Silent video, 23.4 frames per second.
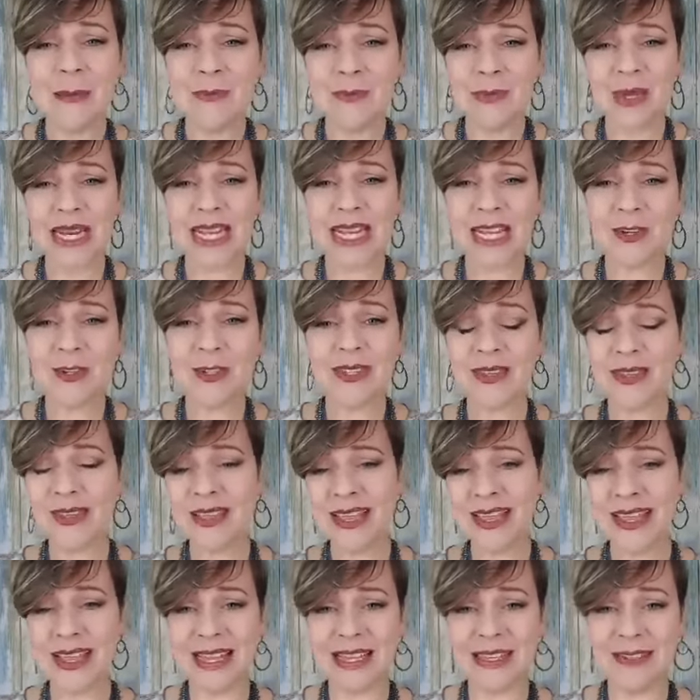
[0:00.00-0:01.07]
But here's the
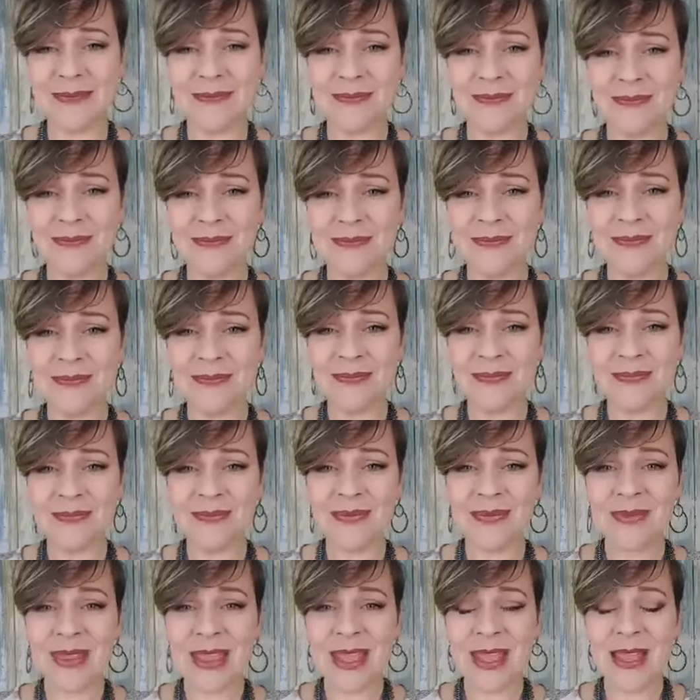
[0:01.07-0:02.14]
thing.
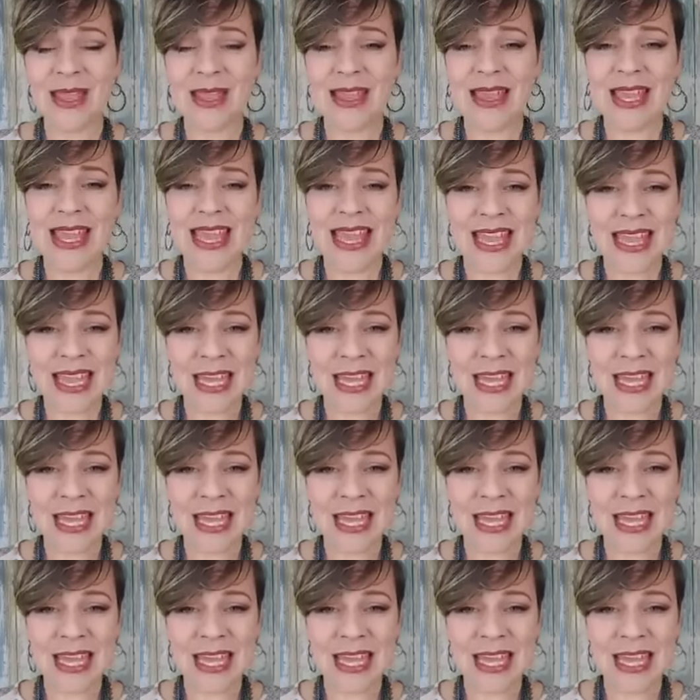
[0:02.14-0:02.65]
He